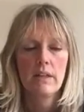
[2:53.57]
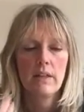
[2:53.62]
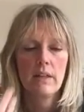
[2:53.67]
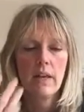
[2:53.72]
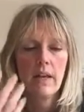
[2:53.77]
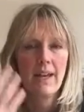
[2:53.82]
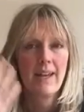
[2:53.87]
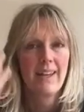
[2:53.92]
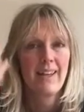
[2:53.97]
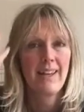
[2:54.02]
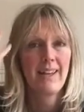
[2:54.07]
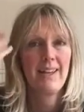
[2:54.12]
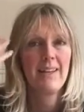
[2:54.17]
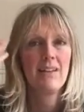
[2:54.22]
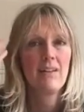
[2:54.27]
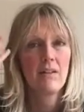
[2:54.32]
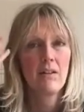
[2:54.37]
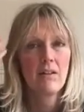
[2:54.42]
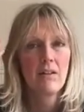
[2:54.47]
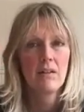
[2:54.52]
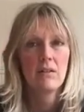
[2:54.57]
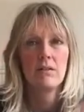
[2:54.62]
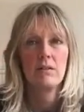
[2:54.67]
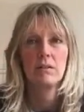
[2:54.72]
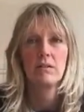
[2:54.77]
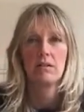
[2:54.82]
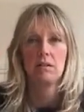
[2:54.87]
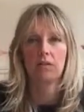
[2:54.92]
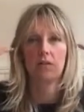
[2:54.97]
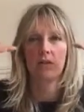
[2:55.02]
They're in our,
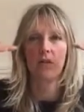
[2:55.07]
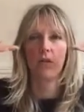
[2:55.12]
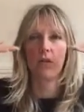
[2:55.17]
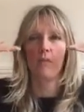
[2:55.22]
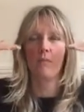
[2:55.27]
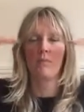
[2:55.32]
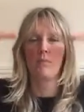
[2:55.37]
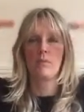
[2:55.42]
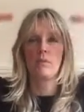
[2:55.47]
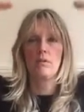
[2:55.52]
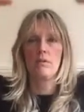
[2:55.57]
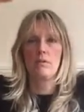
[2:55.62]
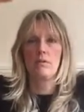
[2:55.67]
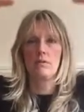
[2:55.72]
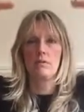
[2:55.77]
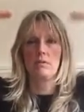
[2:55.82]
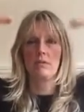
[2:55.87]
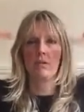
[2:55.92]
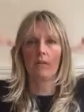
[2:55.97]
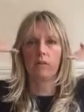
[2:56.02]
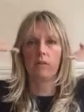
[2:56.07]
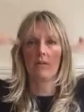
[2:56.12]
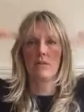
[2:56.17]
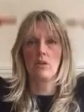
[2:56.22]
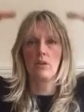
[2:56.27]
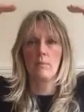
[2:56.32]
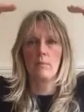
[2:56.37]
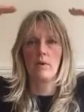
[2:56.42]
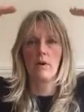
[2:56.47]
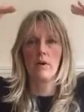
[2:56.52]
the top, the
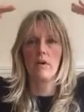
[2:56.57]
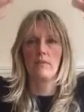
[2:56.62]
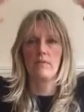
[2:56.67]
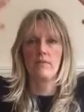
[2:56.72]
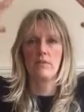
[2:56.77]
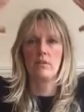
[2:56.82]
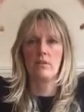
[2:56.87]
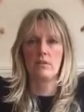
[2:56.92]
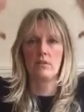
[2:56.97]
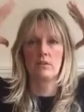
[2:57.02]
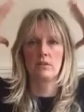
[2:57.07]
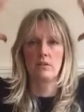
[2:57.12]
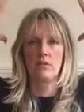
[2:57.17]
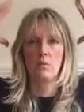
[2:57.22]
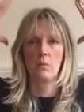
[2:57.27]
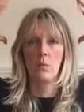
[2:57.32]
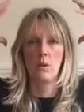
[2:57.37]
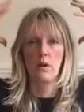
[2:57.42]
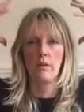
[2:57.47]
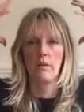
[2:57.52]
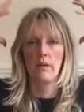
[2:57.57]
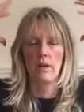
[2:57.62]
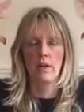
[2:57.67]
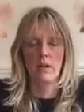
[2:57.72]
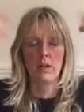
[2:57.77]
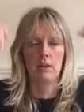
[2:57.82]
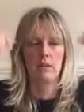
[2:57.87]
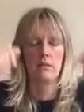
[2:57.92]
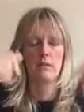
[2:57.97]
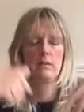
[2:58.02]
top half that does the
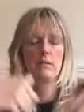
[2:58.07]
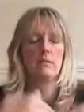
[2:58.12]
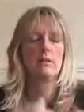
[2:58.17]
worrying,